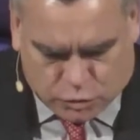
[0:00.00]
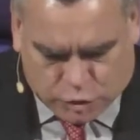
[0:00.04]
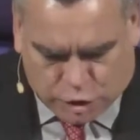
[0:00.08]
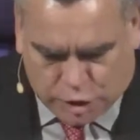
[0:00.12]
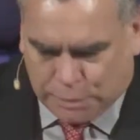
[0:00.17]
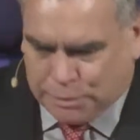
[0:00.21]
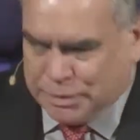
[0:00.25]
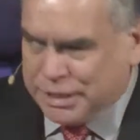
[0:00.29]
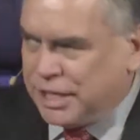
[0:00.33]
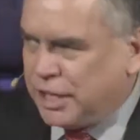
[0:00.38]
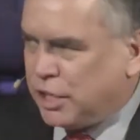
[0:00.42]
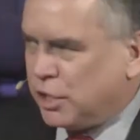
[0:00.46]
we're
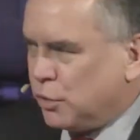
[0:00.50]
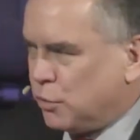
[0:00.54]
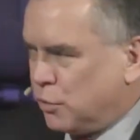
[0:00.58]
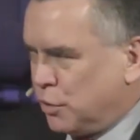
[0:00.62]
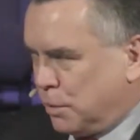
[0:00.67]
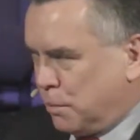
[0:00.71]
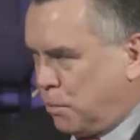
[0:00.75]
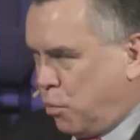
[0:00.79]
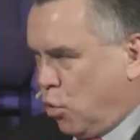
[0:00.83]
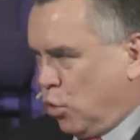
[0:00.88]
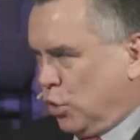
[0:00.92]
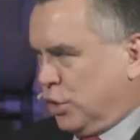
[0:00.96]
going to be dealing
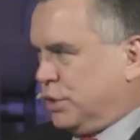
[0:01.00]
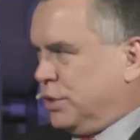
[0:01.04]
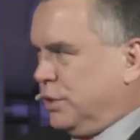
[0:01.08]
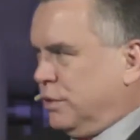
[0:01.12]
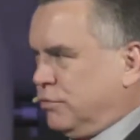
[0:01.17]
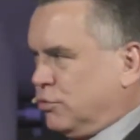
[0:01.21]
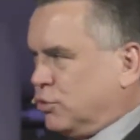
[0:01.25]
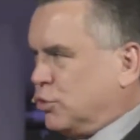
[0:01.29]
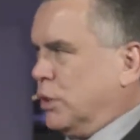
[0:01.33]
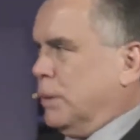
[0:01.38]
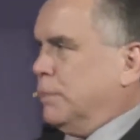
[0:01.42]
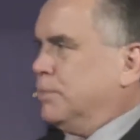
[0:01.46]
with a portion
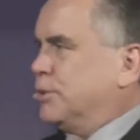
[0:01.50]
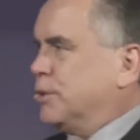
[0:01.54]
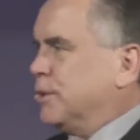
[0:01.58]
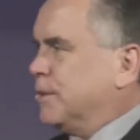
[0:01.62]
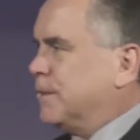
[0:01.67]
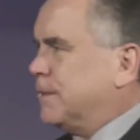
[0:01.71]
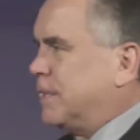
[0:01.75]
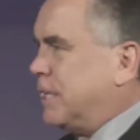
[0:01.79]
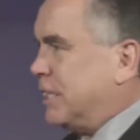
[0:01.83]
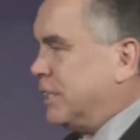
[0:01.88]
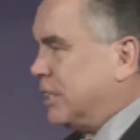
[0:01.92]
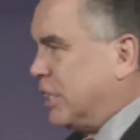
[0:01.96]
of
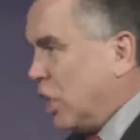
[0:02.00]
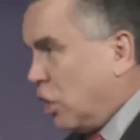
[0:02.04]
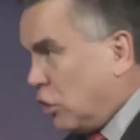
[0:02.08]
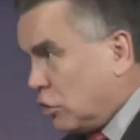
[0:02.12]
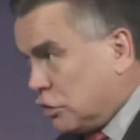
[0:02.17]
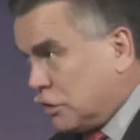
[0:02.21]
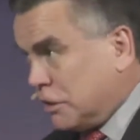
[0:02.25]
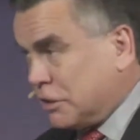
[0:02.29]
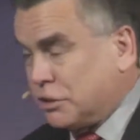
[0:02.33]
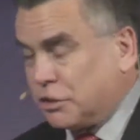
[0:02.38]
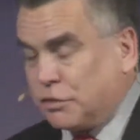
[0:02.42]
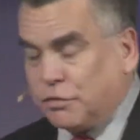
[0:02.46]
Scripture that
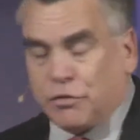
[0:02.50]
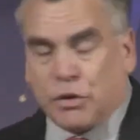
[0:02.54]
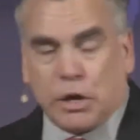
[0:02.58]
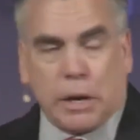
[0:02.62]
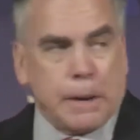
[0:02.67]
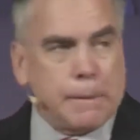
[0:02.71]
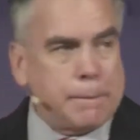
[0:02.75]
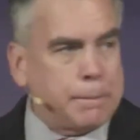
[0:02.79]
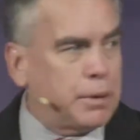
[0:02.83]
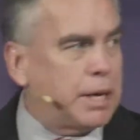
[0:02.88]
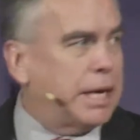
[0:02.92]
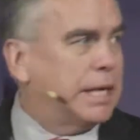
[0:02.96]
tells us in
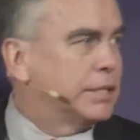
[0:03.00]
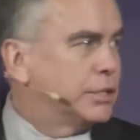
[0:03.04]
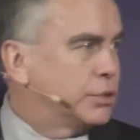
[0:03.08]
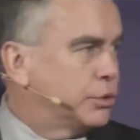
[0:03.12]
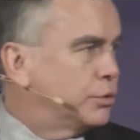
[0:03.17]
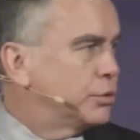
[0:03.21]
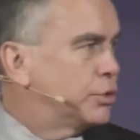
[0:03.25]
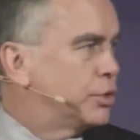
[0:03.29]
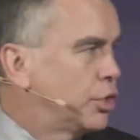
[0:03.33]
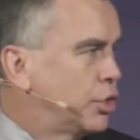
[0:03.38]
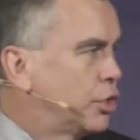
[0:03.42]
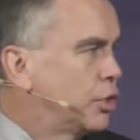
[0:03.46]
very
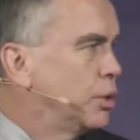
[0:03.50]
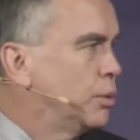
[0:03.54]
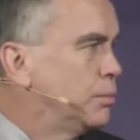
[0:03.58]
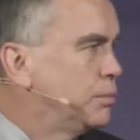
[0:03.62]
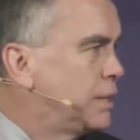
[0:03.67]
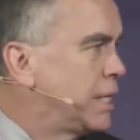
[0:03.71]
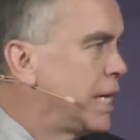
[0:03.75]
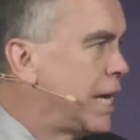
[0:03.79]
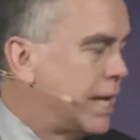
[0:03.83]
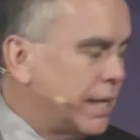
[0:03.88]
practical terms